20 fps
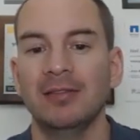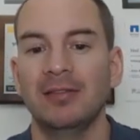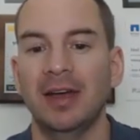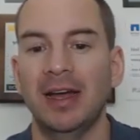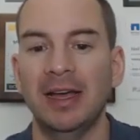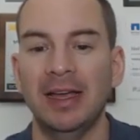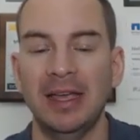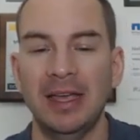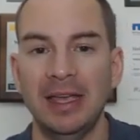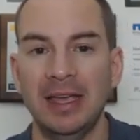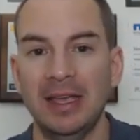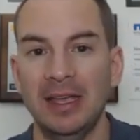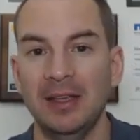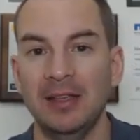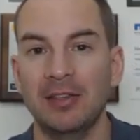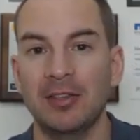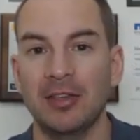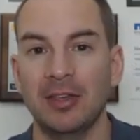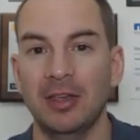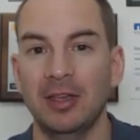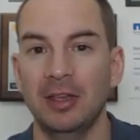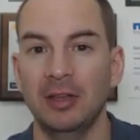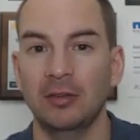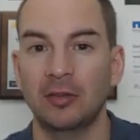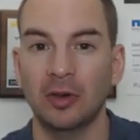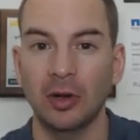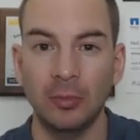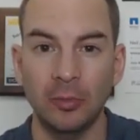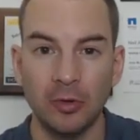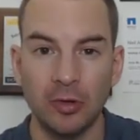That aids in
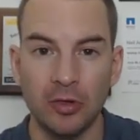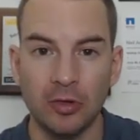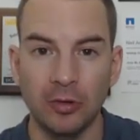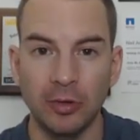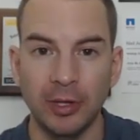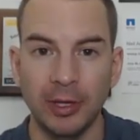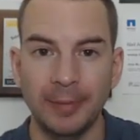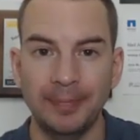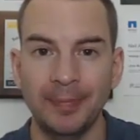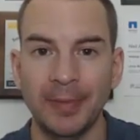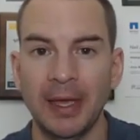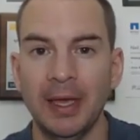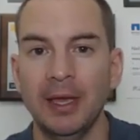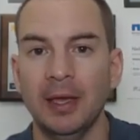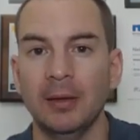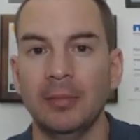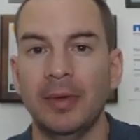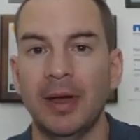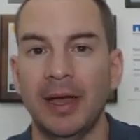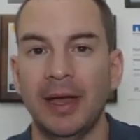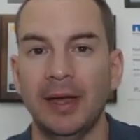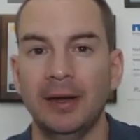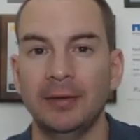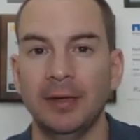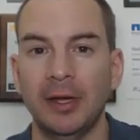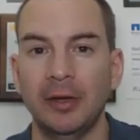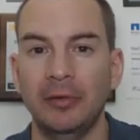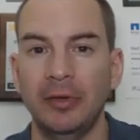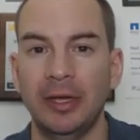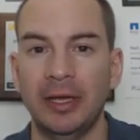troubleshooting by
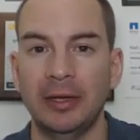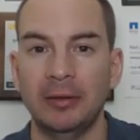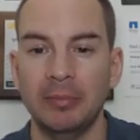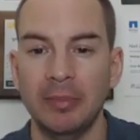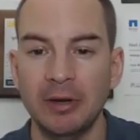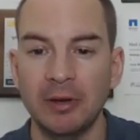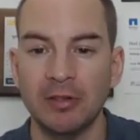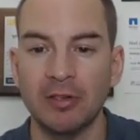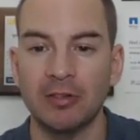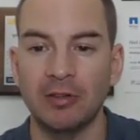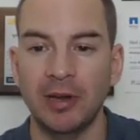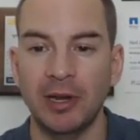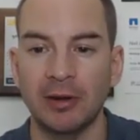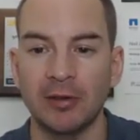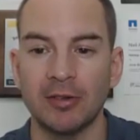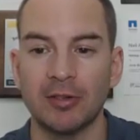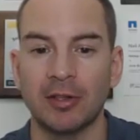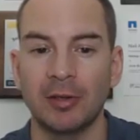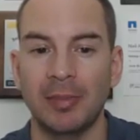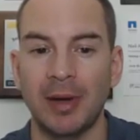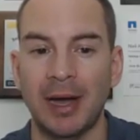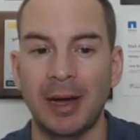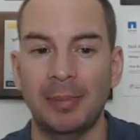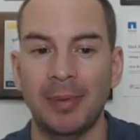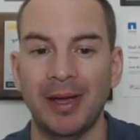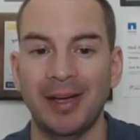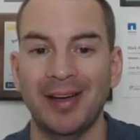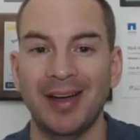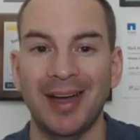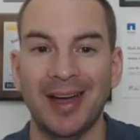allowing administrators to map
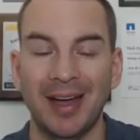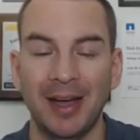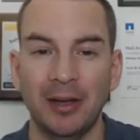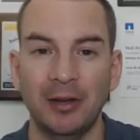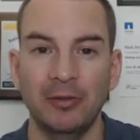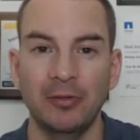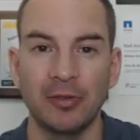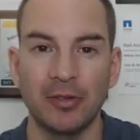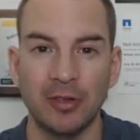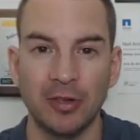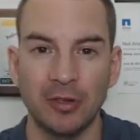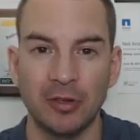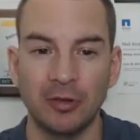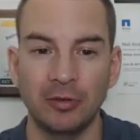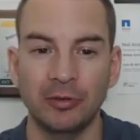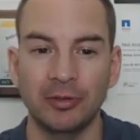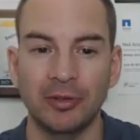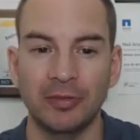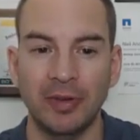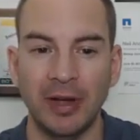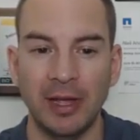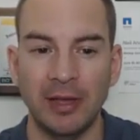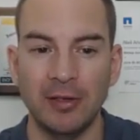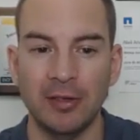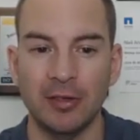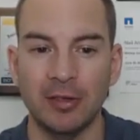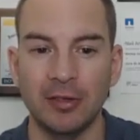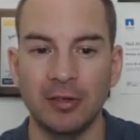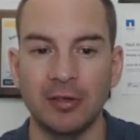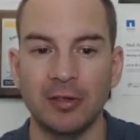out how Cisco
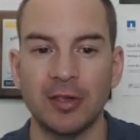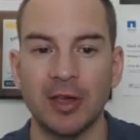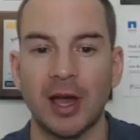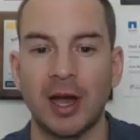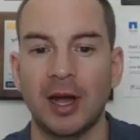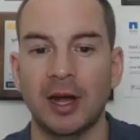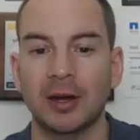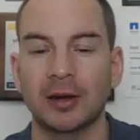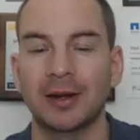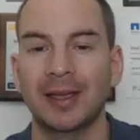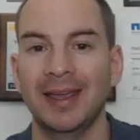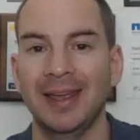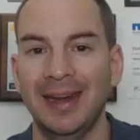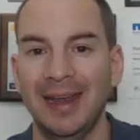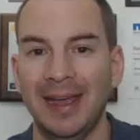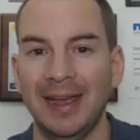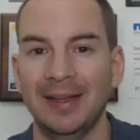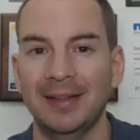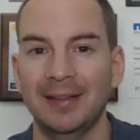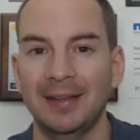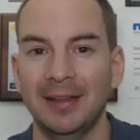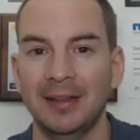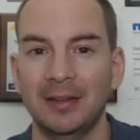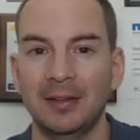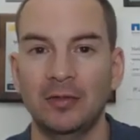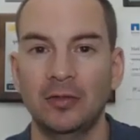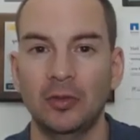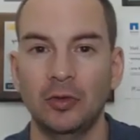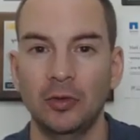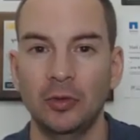devices are
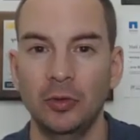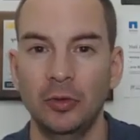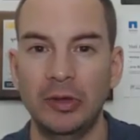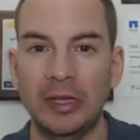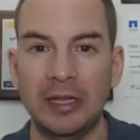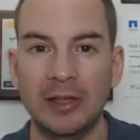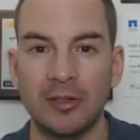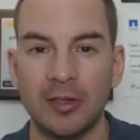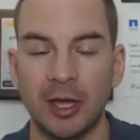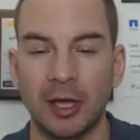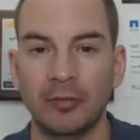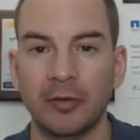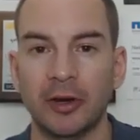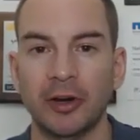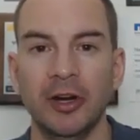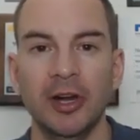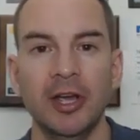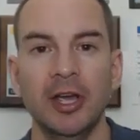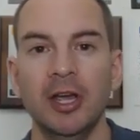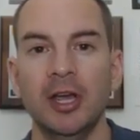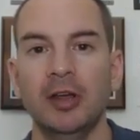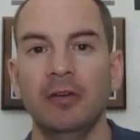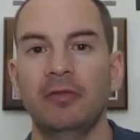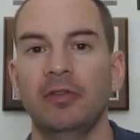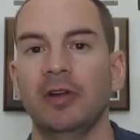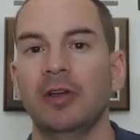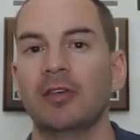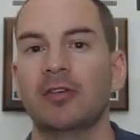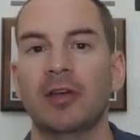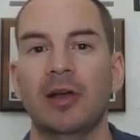connected to each other.
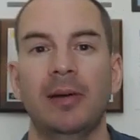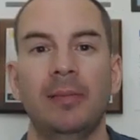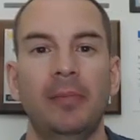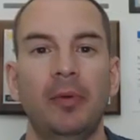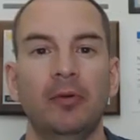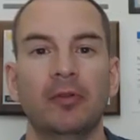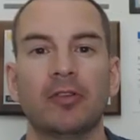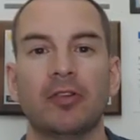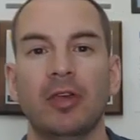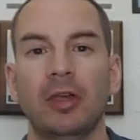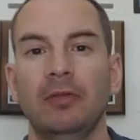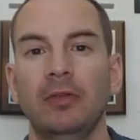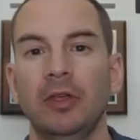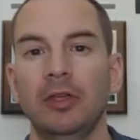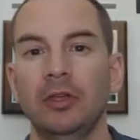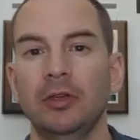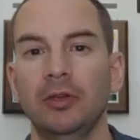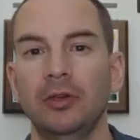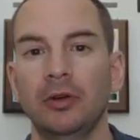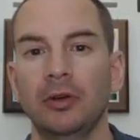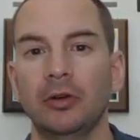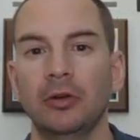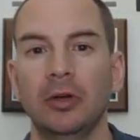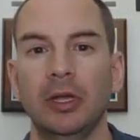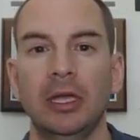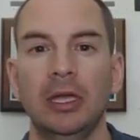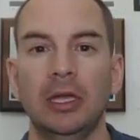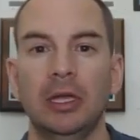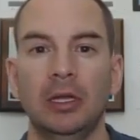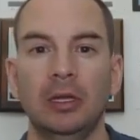For example, say that
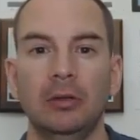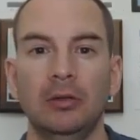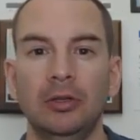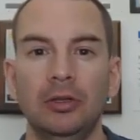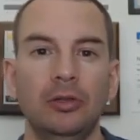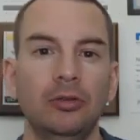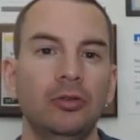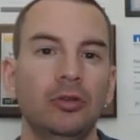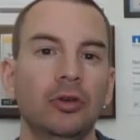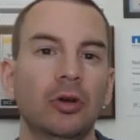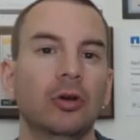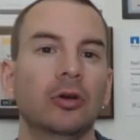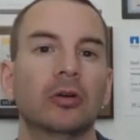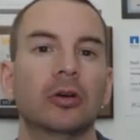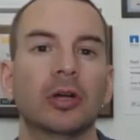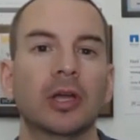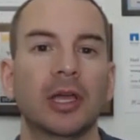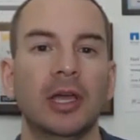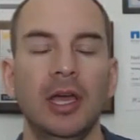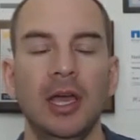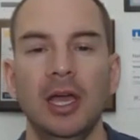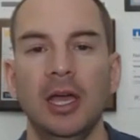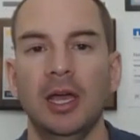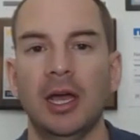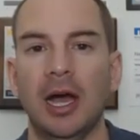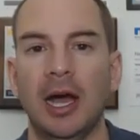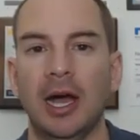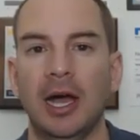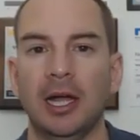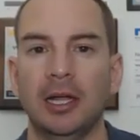you're in New York
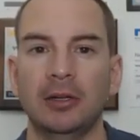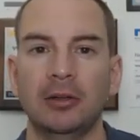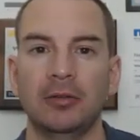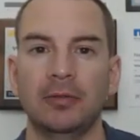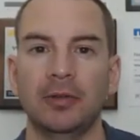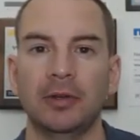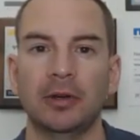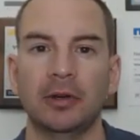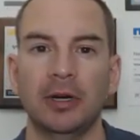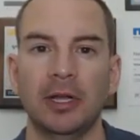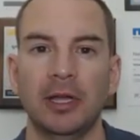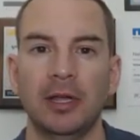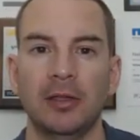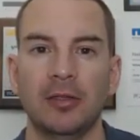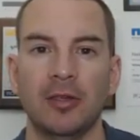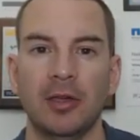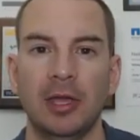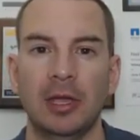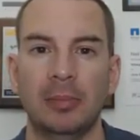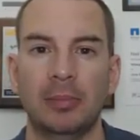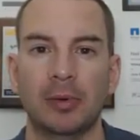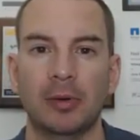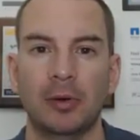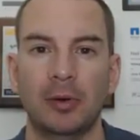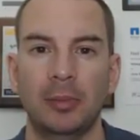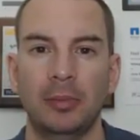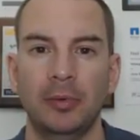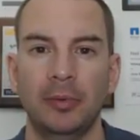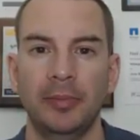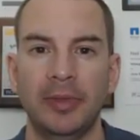and there is a
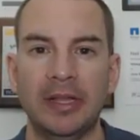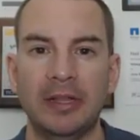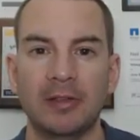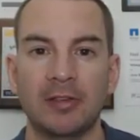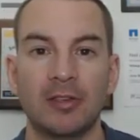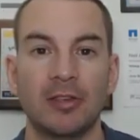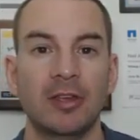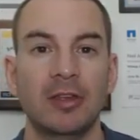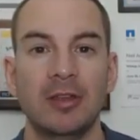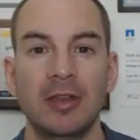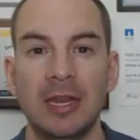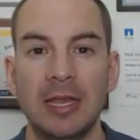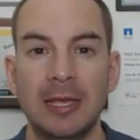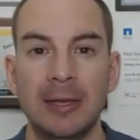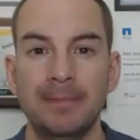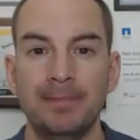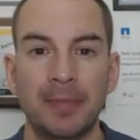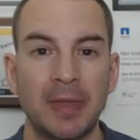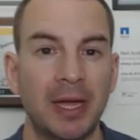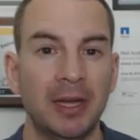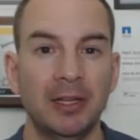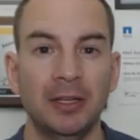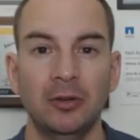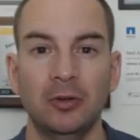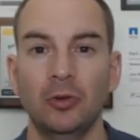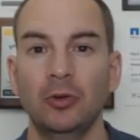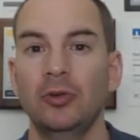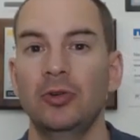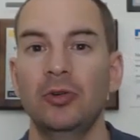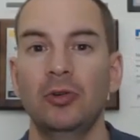problem in Sydney and you
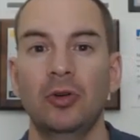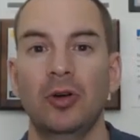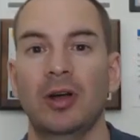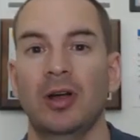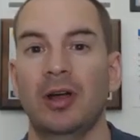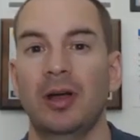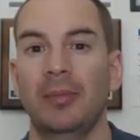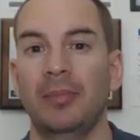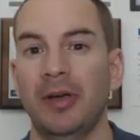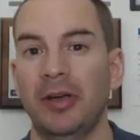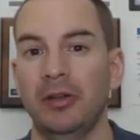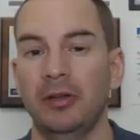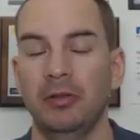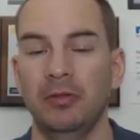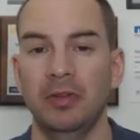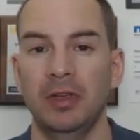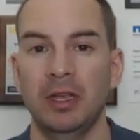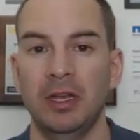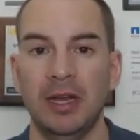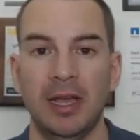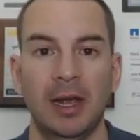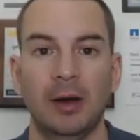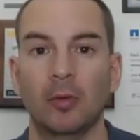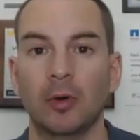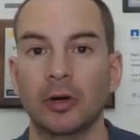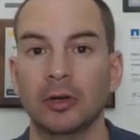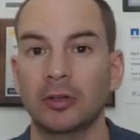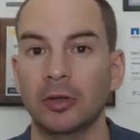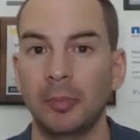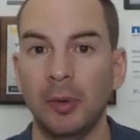don't know about the
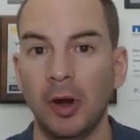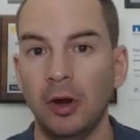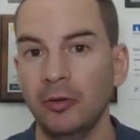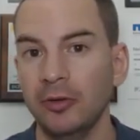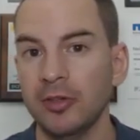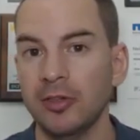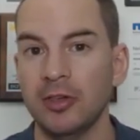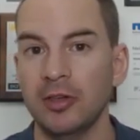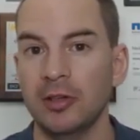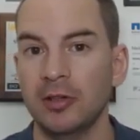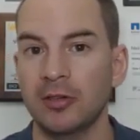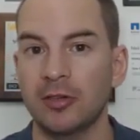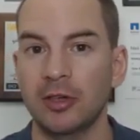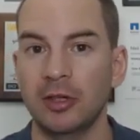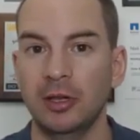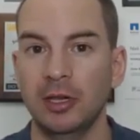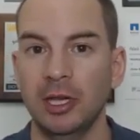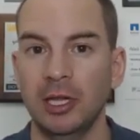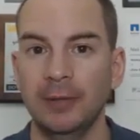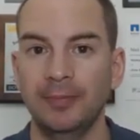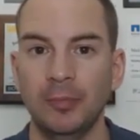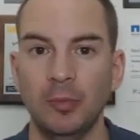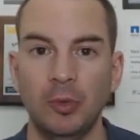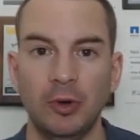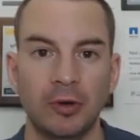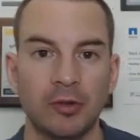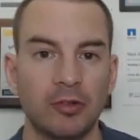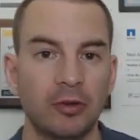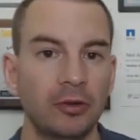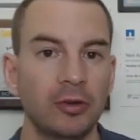network topology in Sydney.
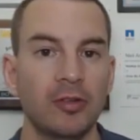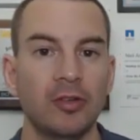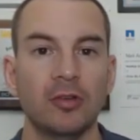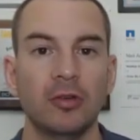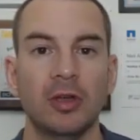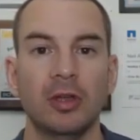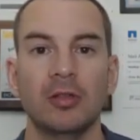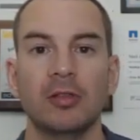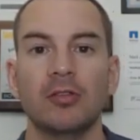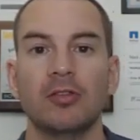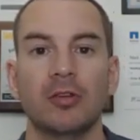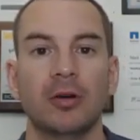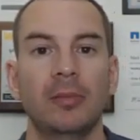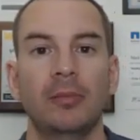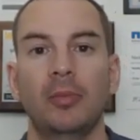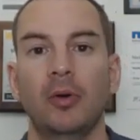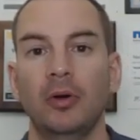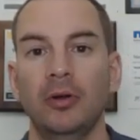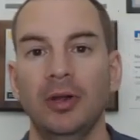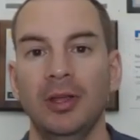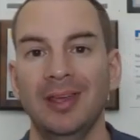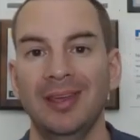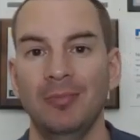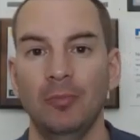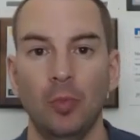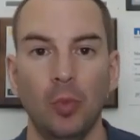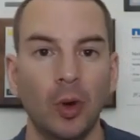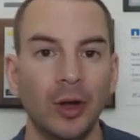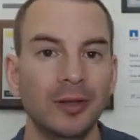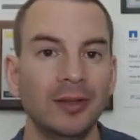Well, as long as you can jump on a
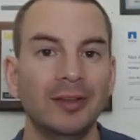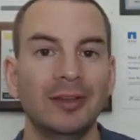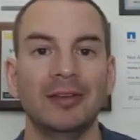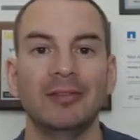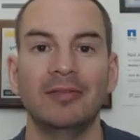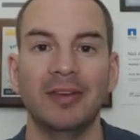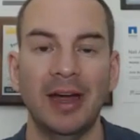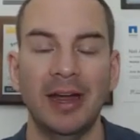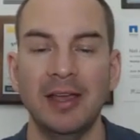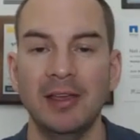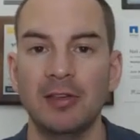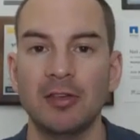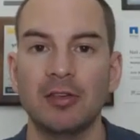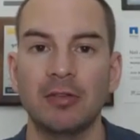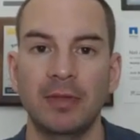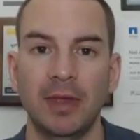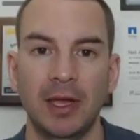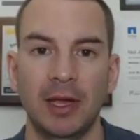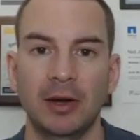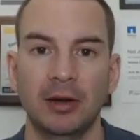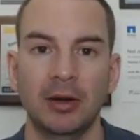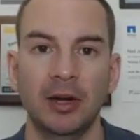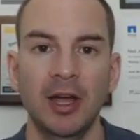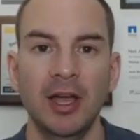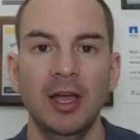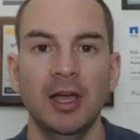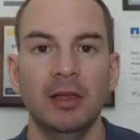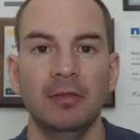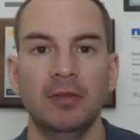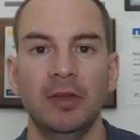one device there,
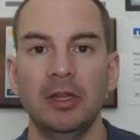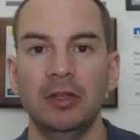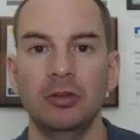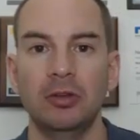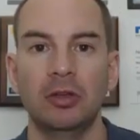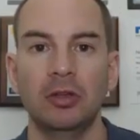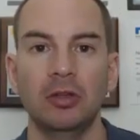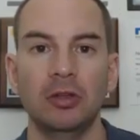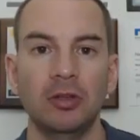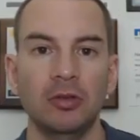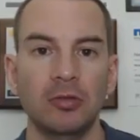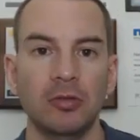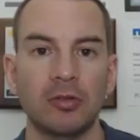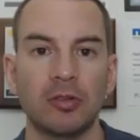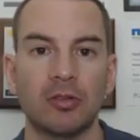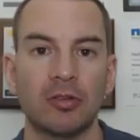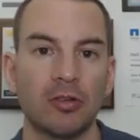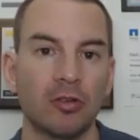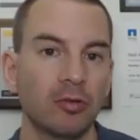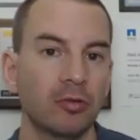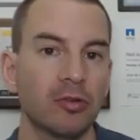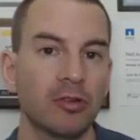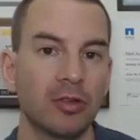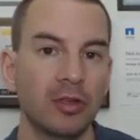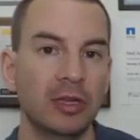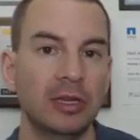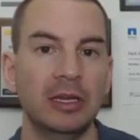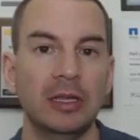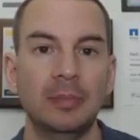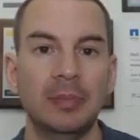then you could use show
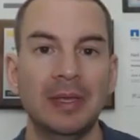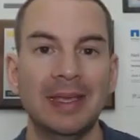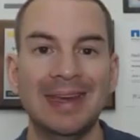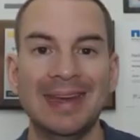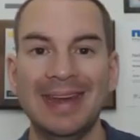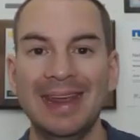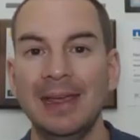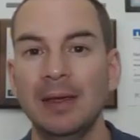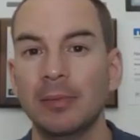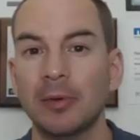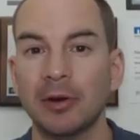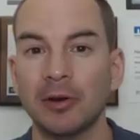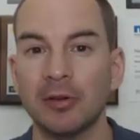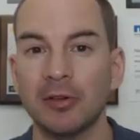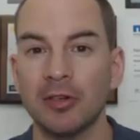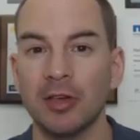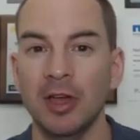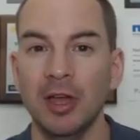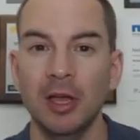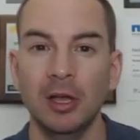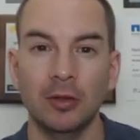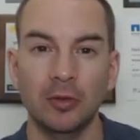CDP neighbors